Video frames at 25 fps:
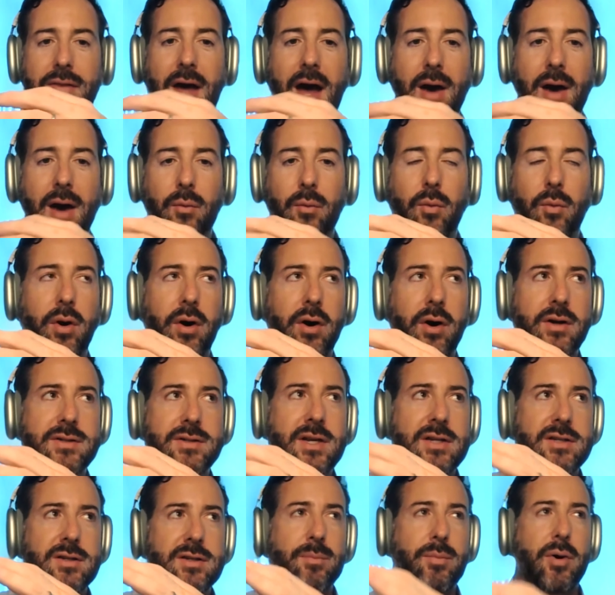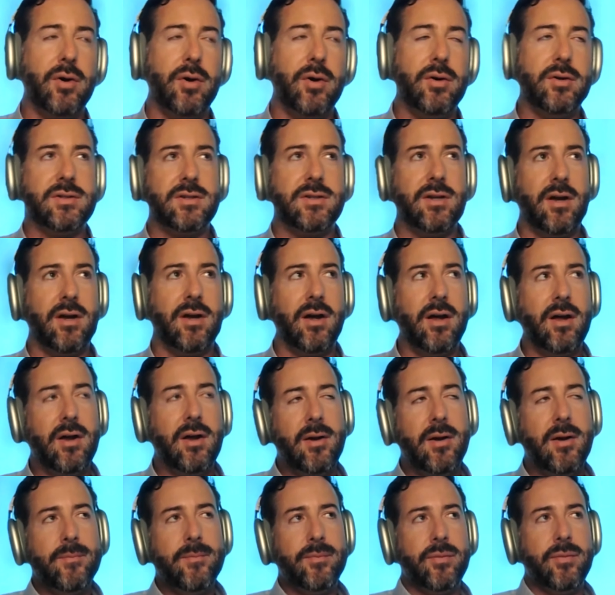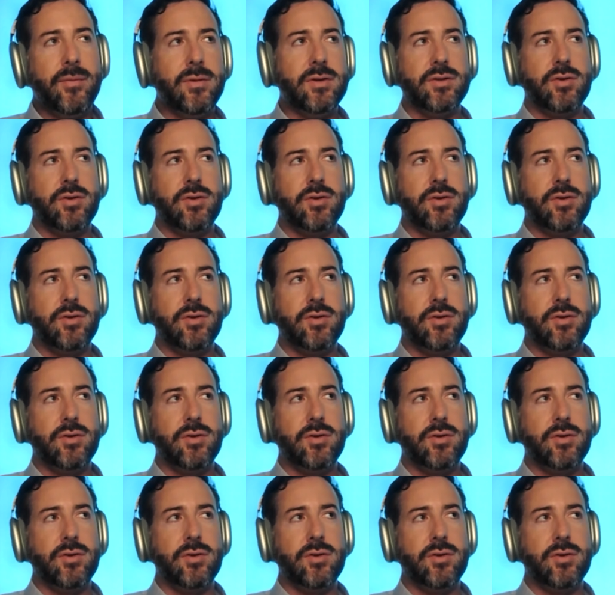the way that works, as opposed to